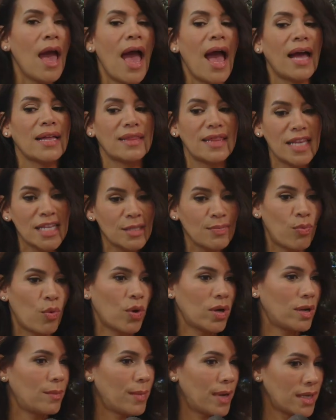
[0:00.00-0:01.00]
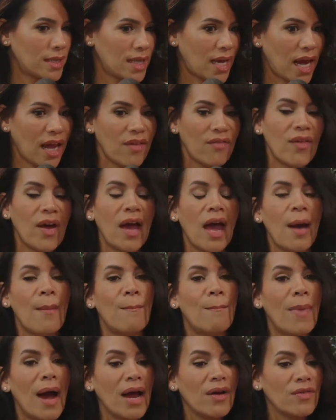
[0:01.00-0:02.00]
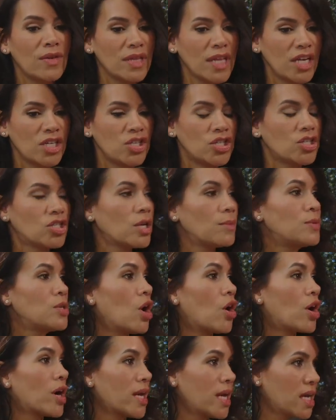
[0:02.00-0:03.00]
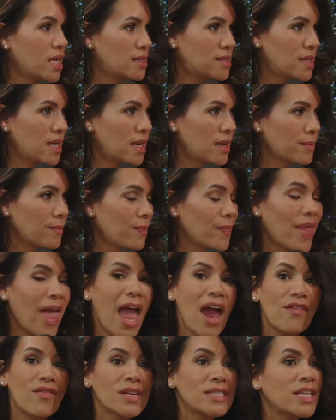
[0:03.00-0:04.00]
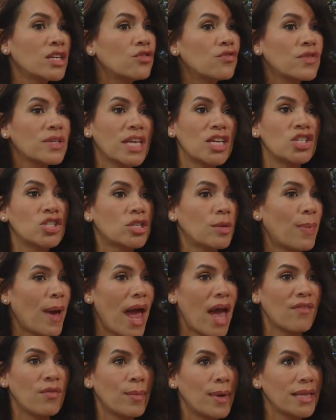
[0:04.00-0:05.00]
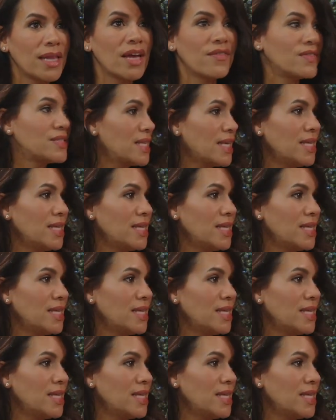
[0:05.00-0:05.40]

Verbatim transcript: At this point in my life, my relationships are easy. Every single relationship I have in my life is